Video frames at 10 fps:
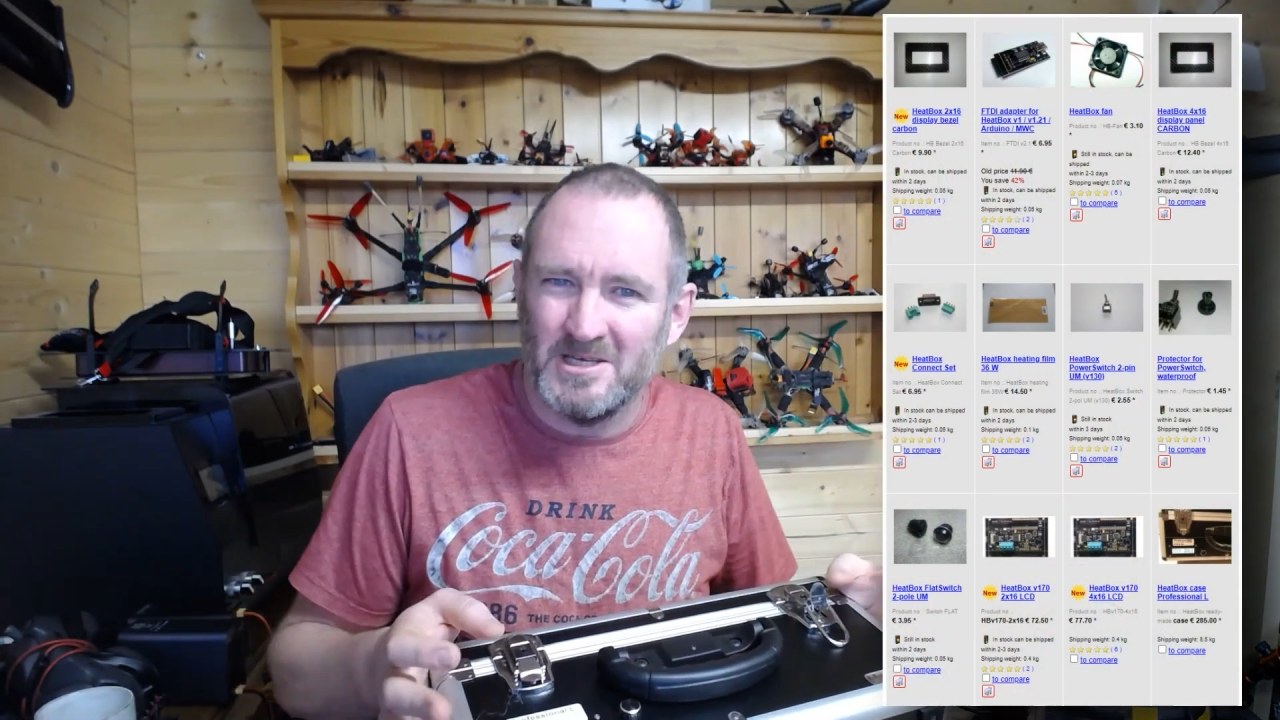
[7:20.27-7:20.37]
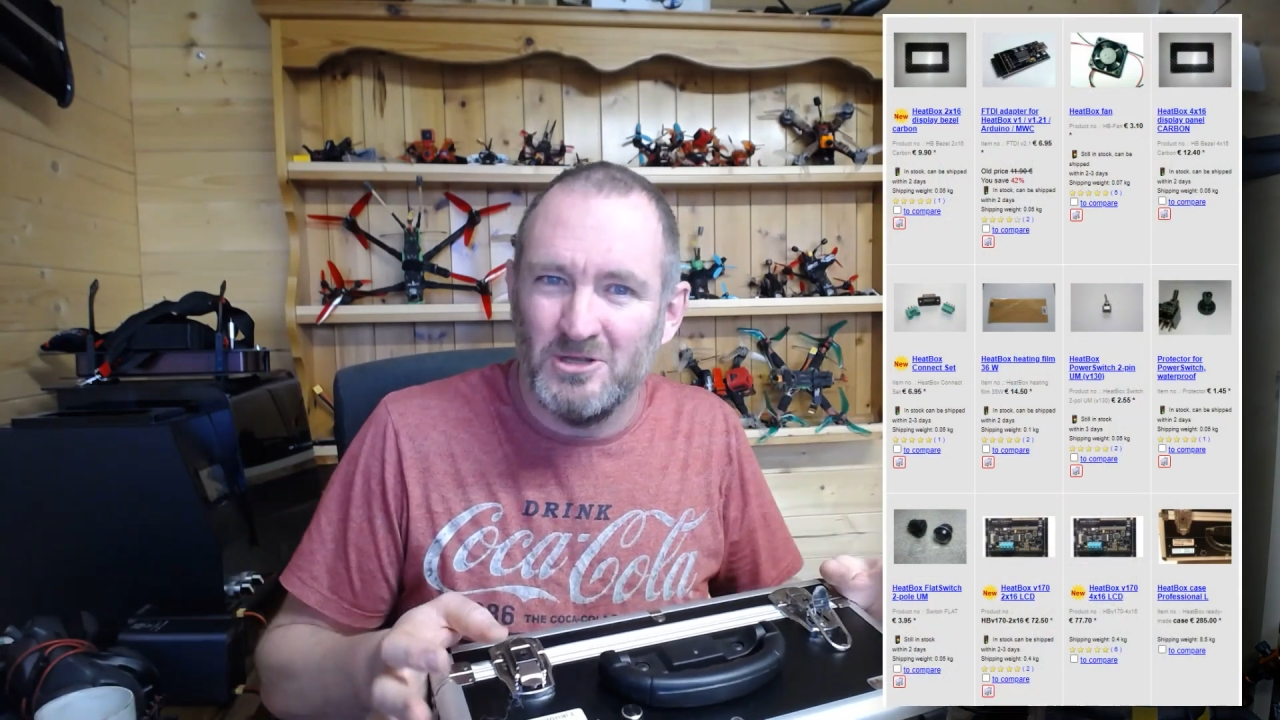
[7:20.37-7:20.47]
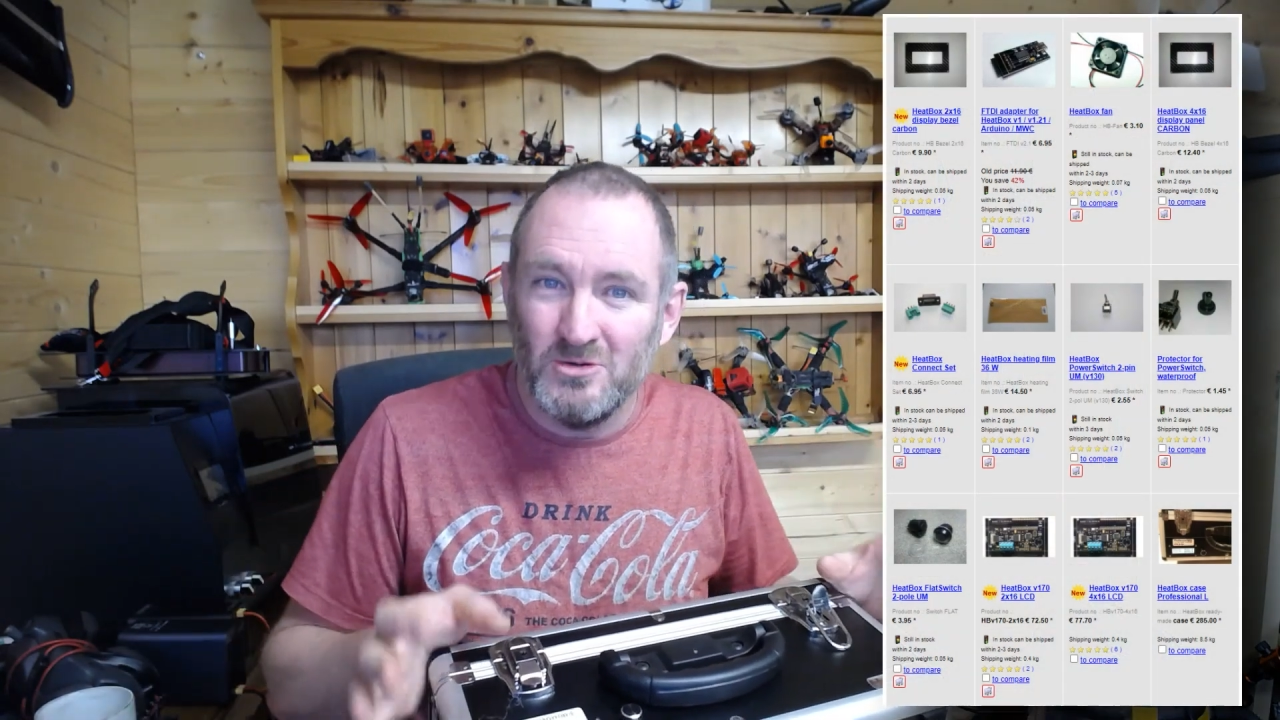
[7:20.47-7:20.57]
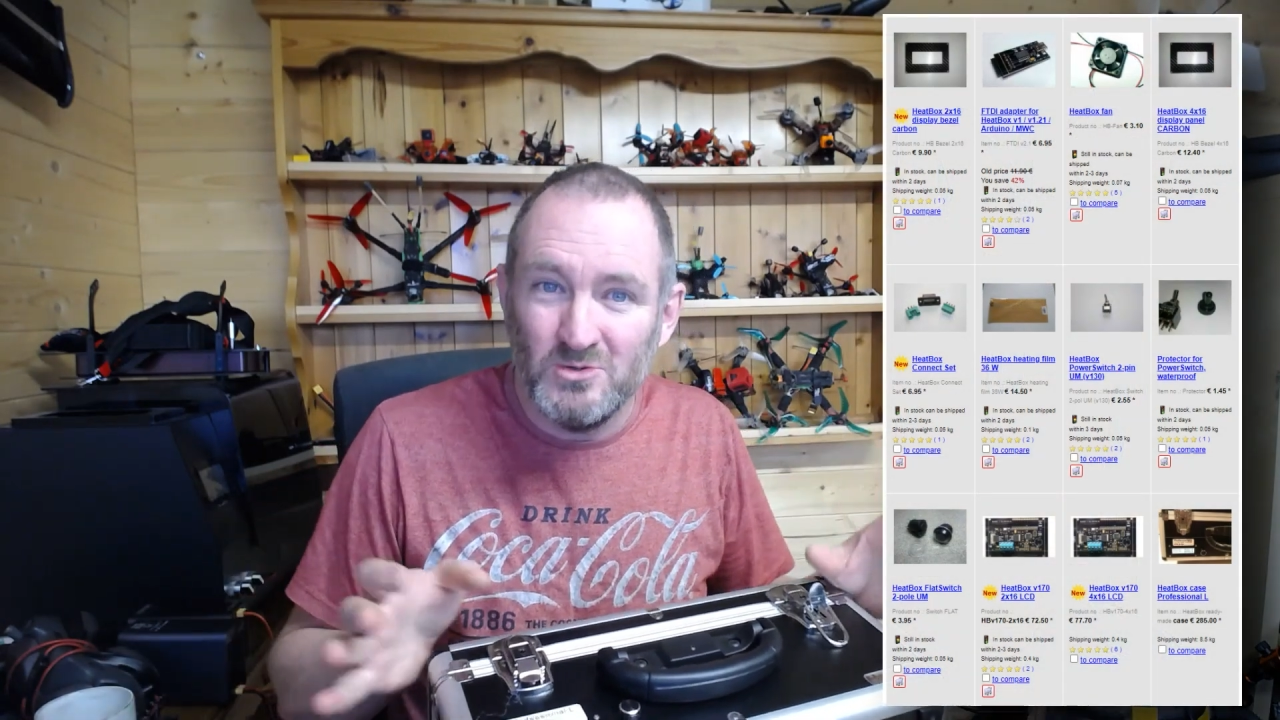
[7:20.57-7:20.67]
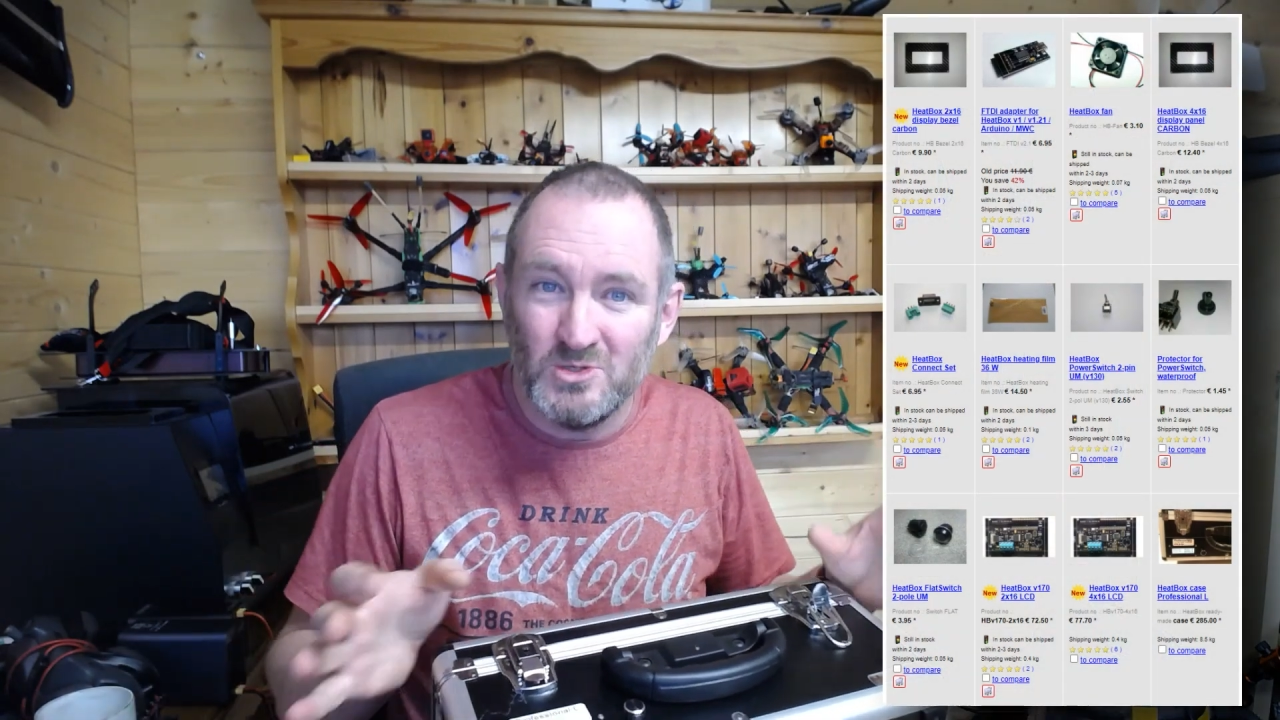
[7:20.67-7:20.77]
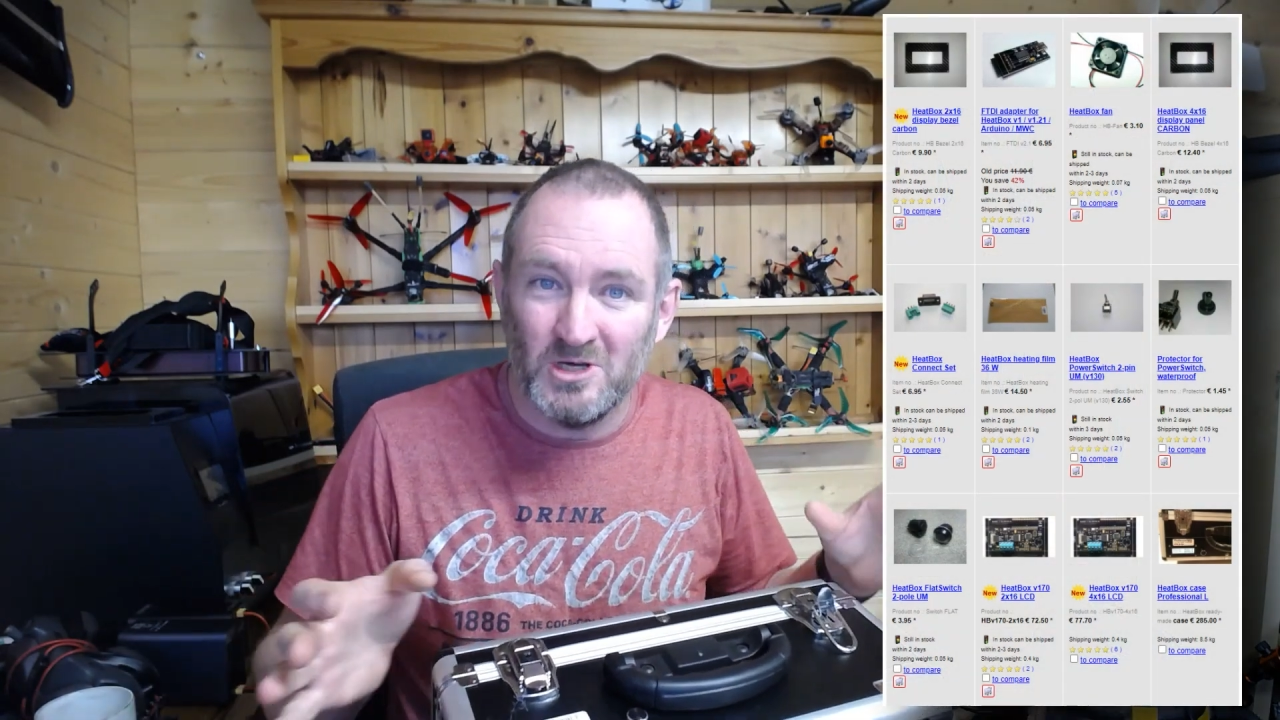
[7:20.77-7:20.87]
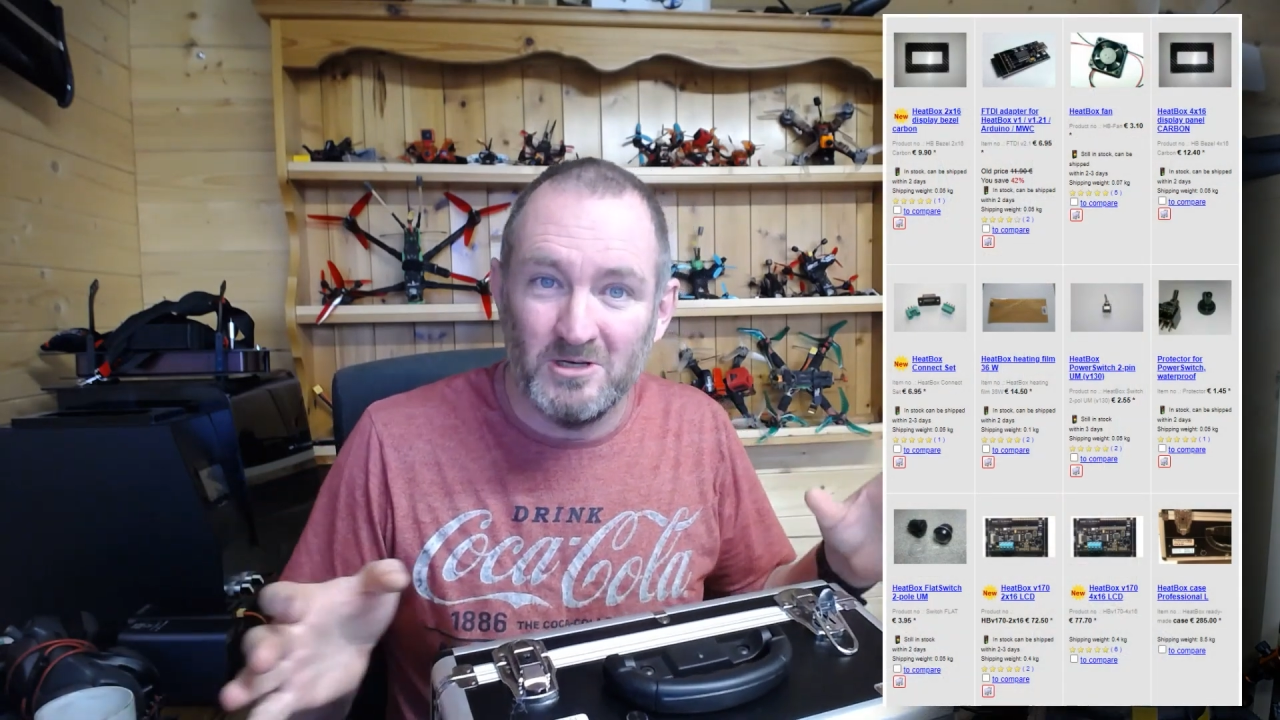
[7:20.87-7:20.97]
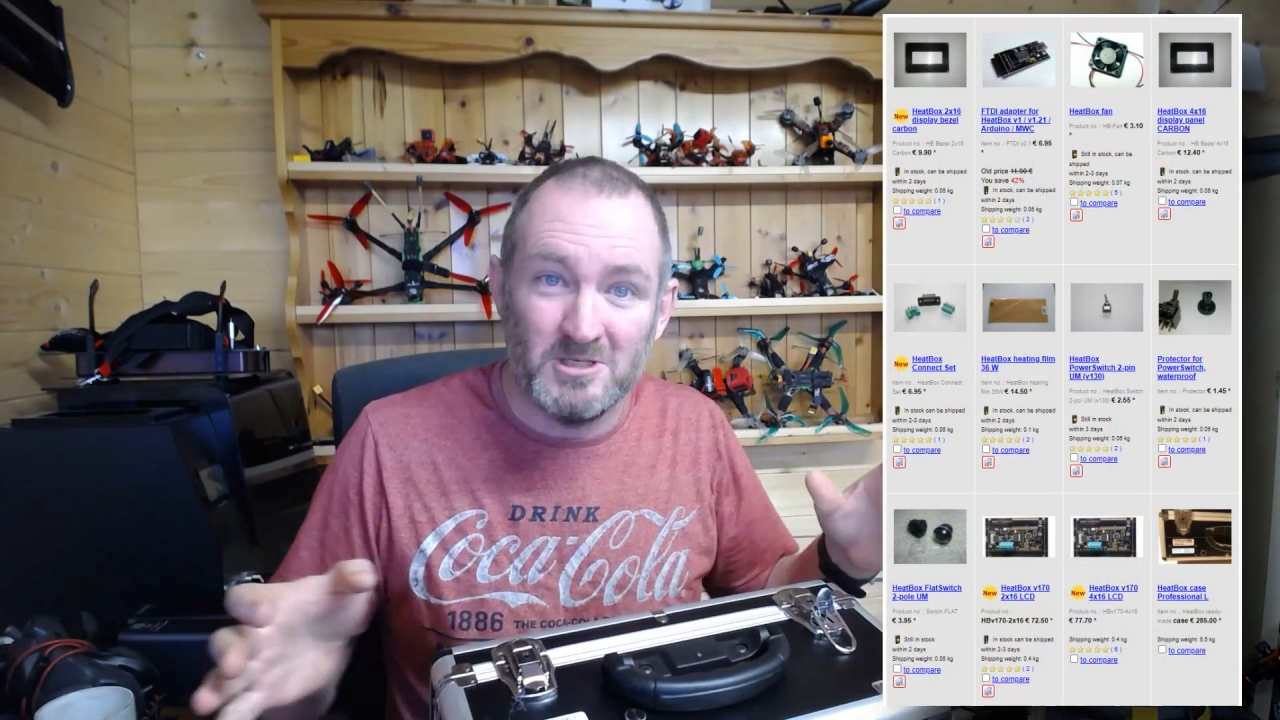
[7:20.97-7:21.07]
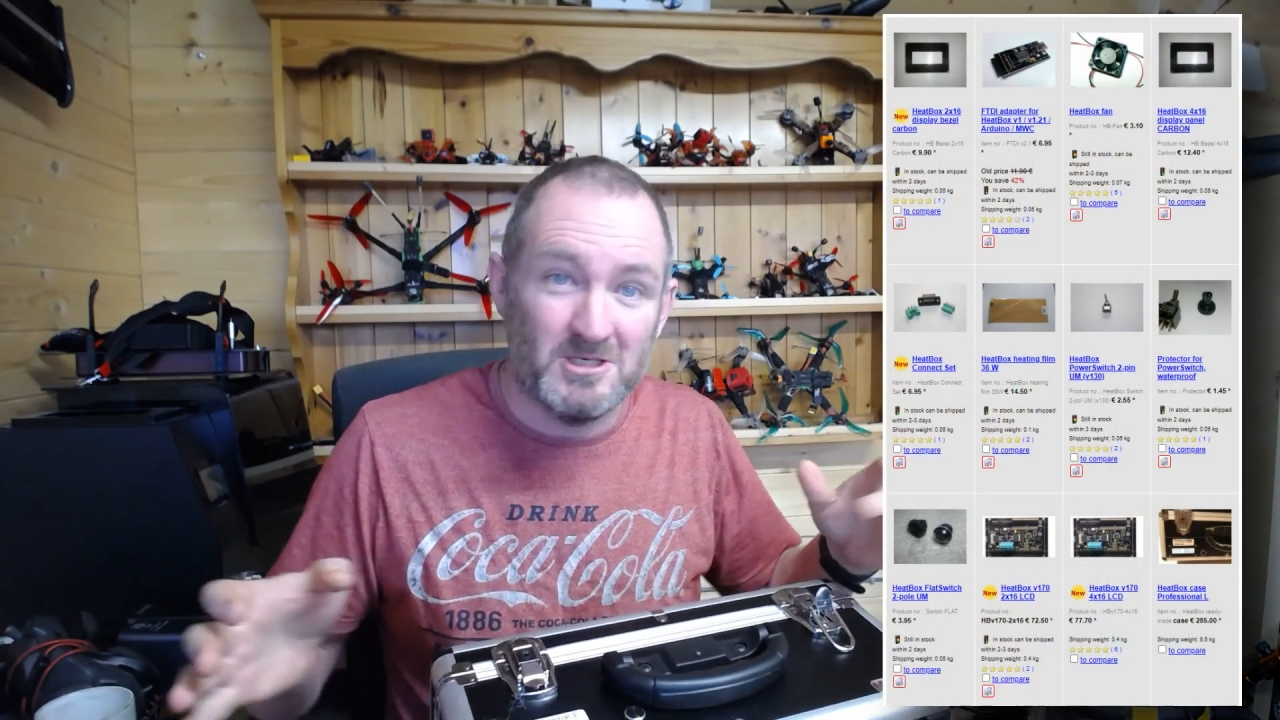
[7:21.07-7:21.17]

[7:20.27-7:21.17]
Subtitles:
and use those